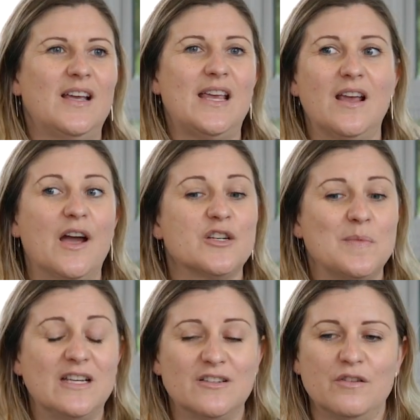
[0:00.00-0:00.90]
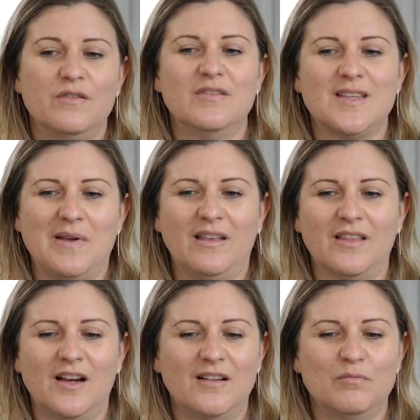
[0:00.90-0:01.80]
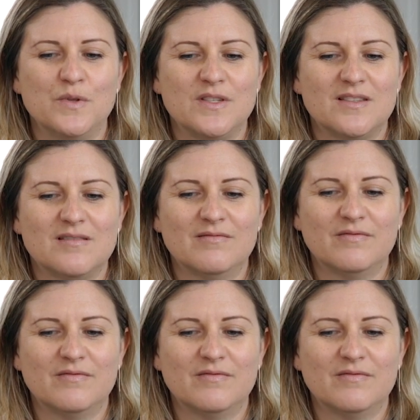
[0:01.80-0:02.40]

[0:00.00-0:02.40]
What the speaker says: encouraged me to do something that I was